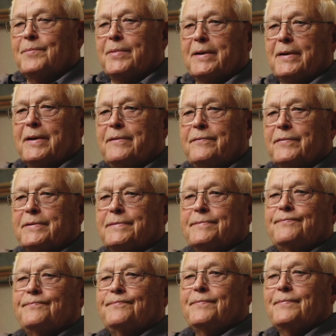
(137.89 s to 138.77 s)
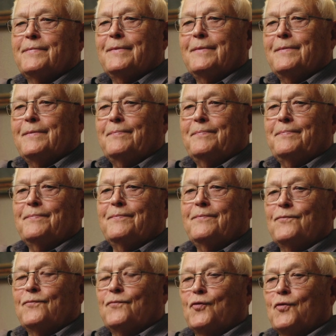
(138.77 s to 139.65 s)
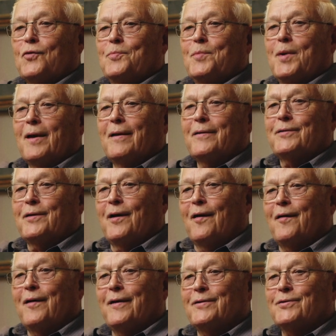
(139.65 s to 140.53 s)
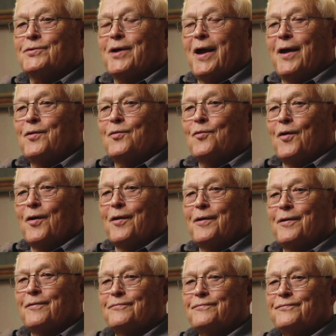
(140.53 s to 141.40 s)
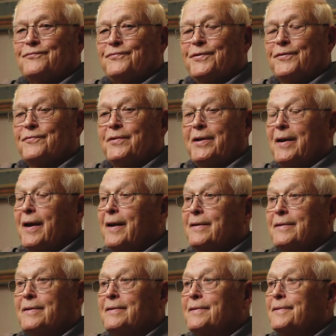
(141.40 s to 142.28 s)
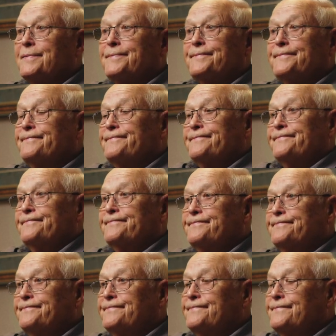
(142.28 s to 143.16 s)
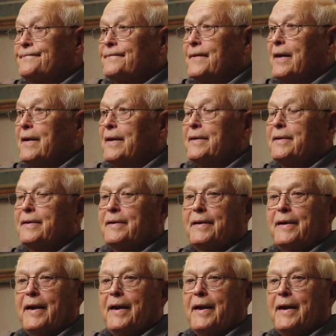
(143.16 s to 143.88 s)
be leaving for the military in January of 58, and I did